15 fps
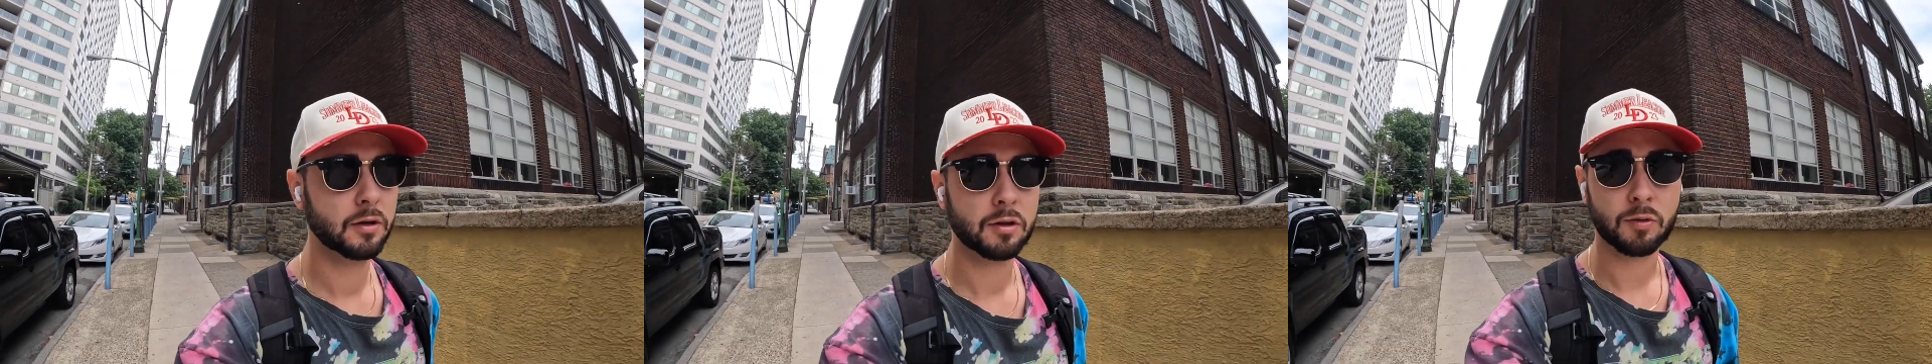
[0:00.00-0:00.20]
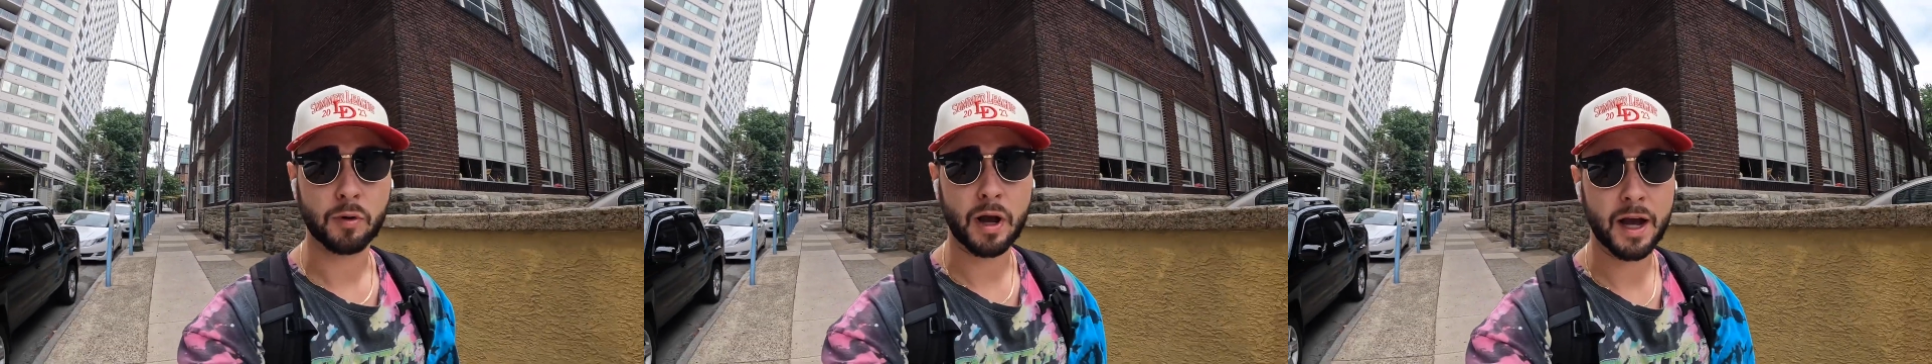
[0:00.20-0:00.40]

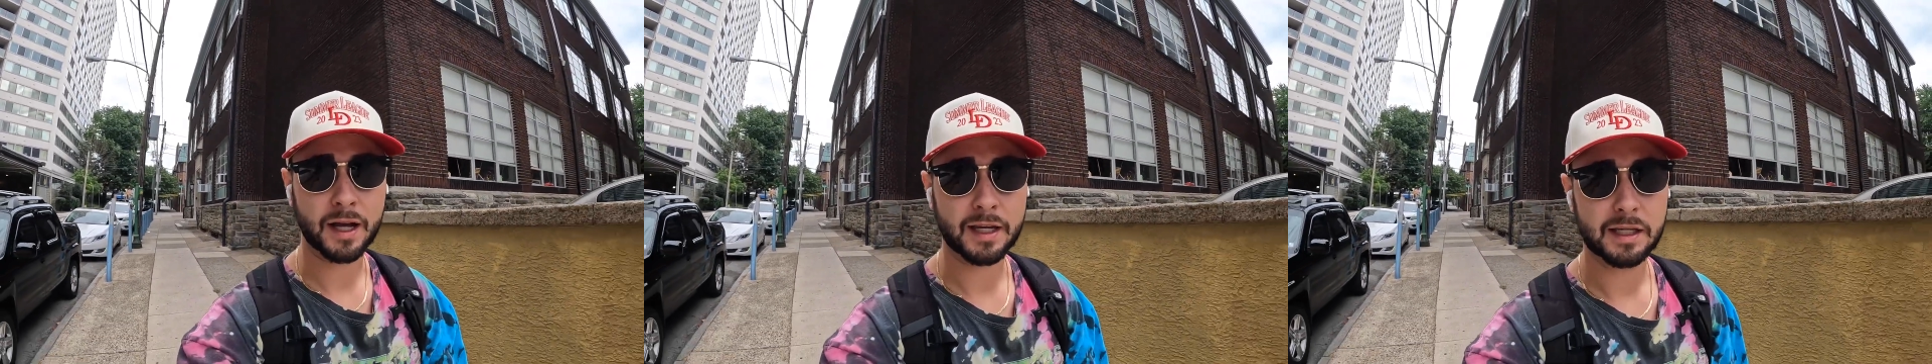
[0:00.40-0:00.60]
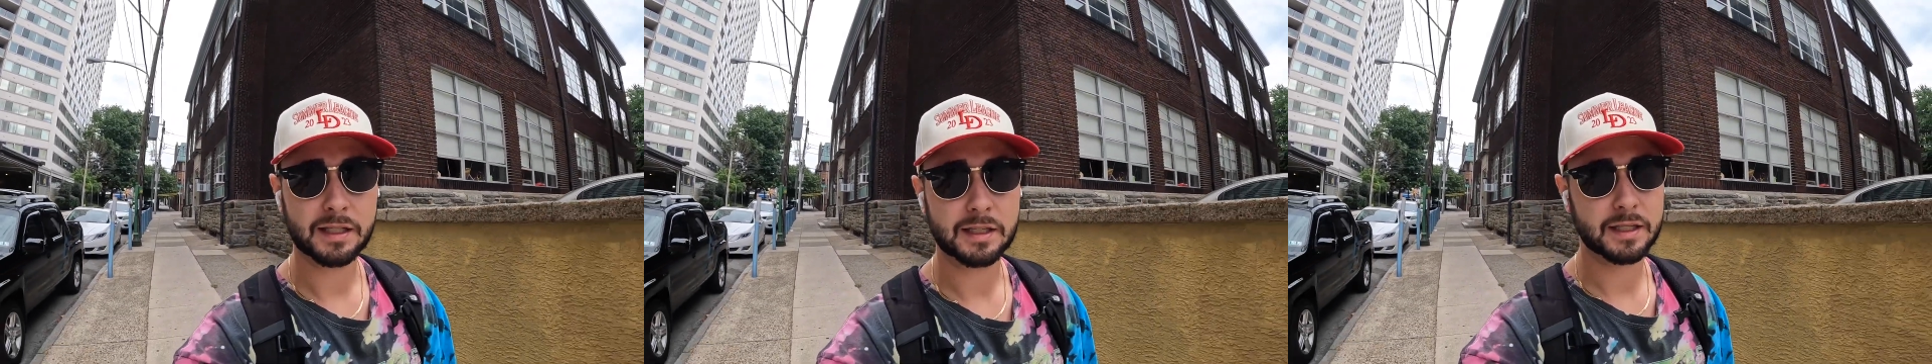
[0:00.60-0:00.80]
the
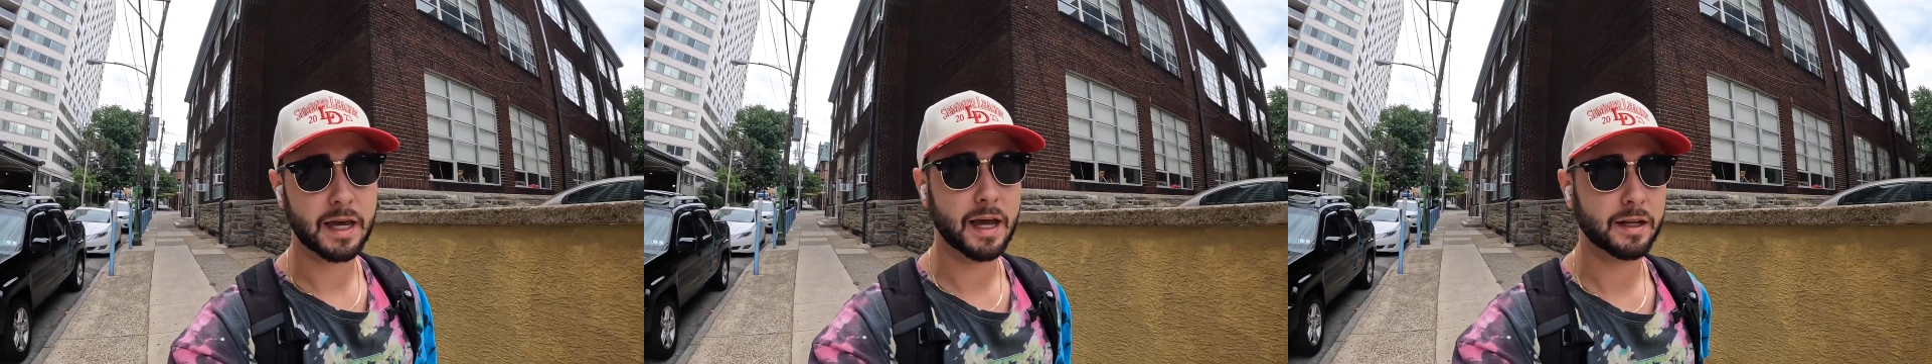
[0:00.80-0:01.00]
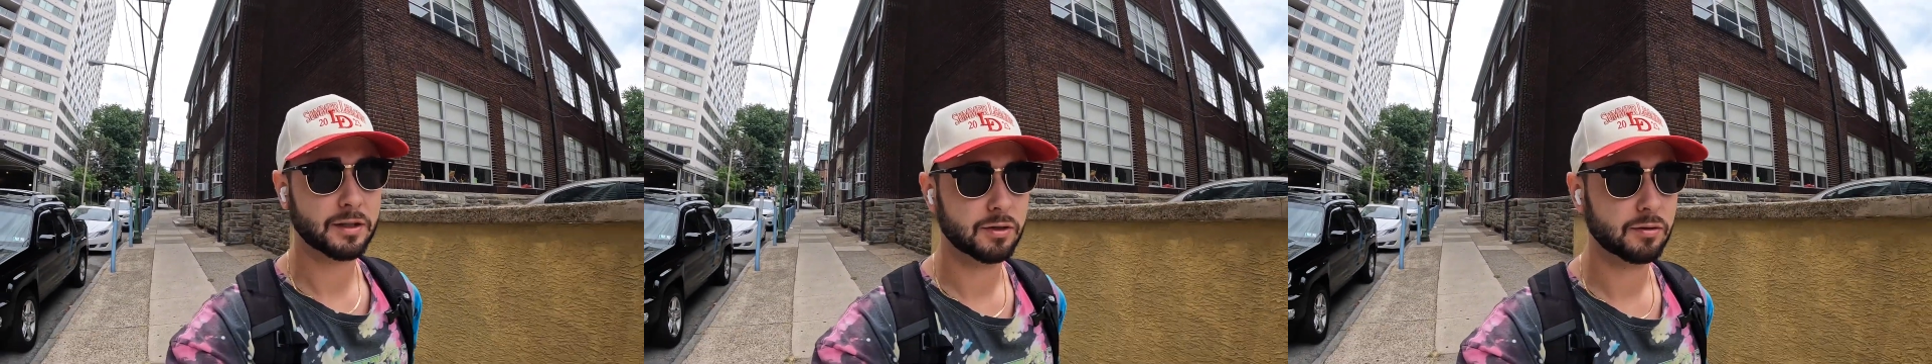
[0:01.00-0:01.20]
Rocky
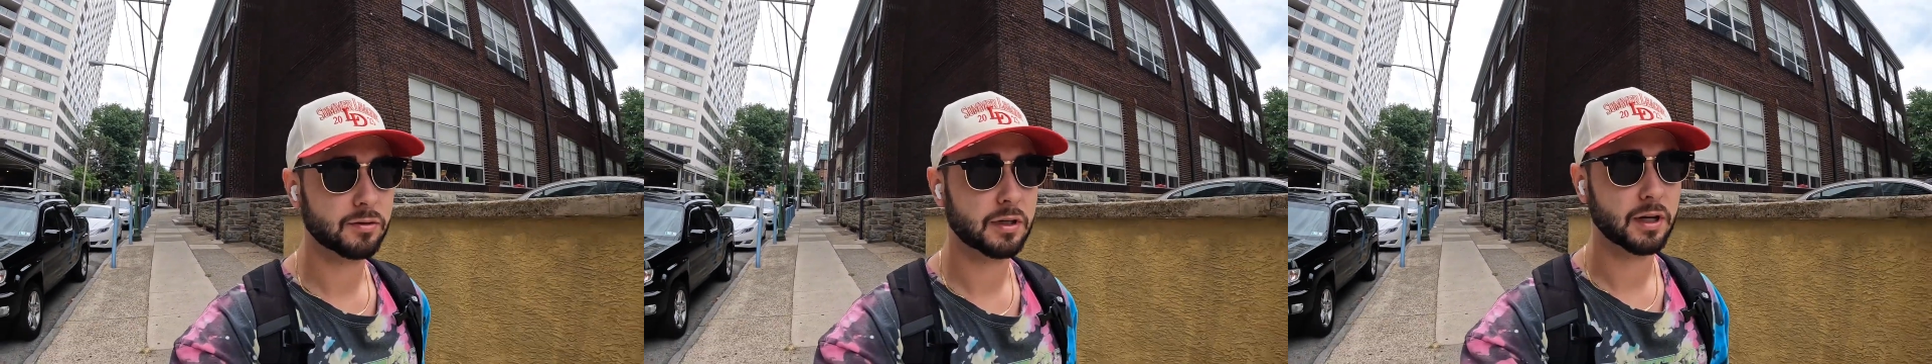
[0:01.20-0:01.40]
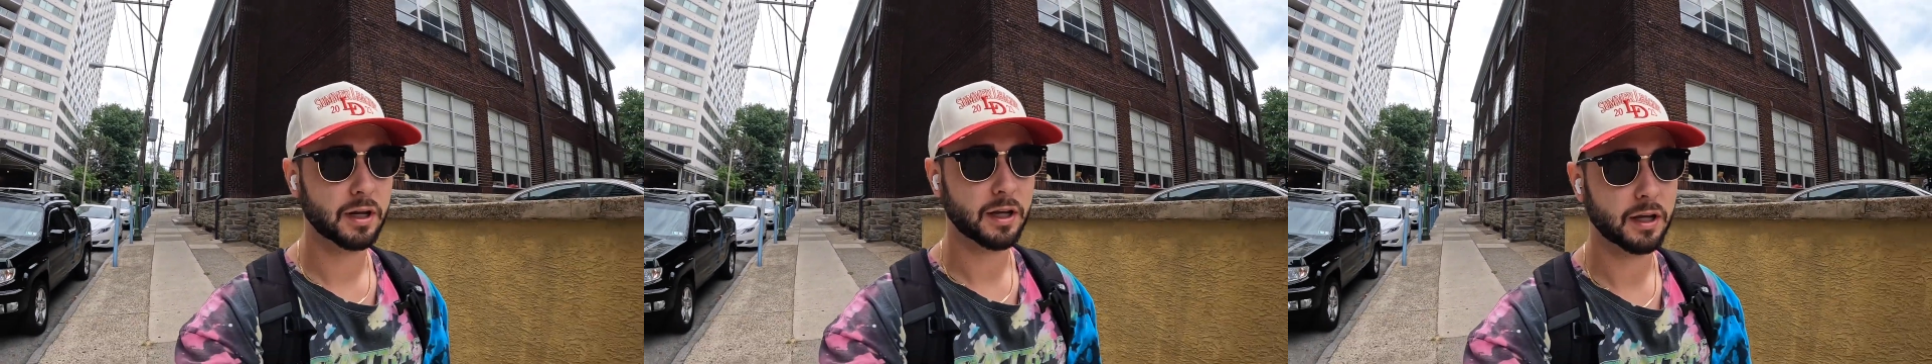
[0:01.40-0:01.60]
statue
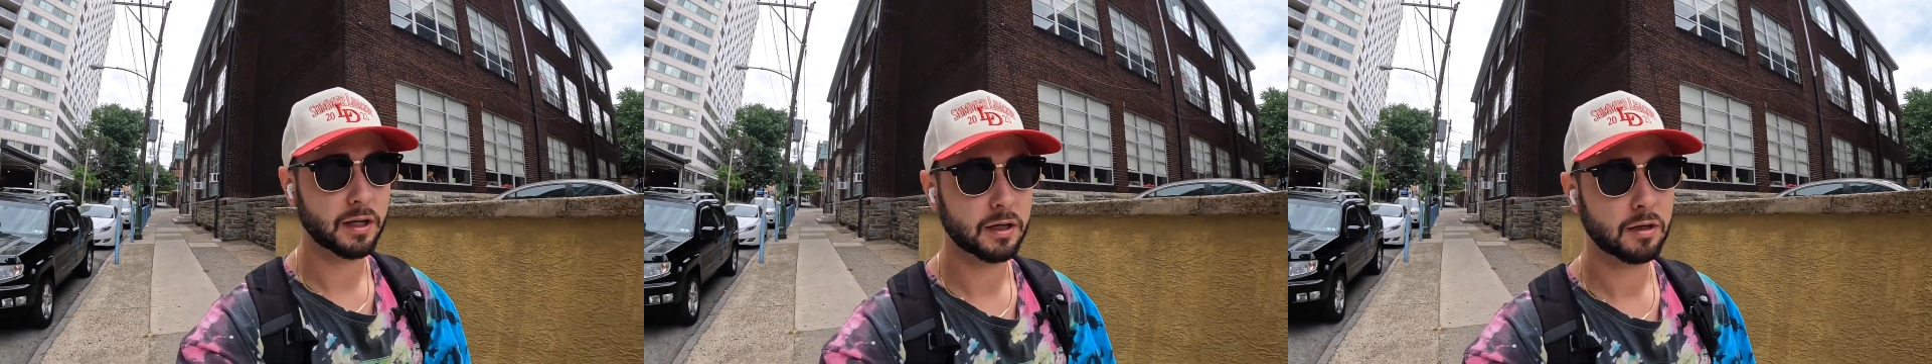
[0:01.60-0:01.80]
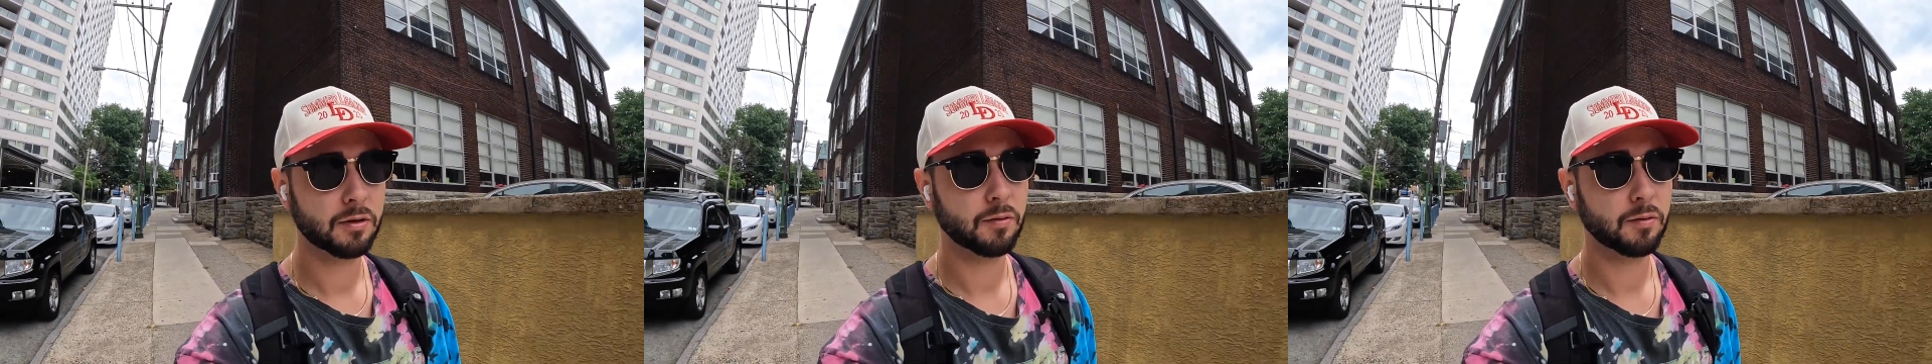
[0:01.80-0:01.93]
today.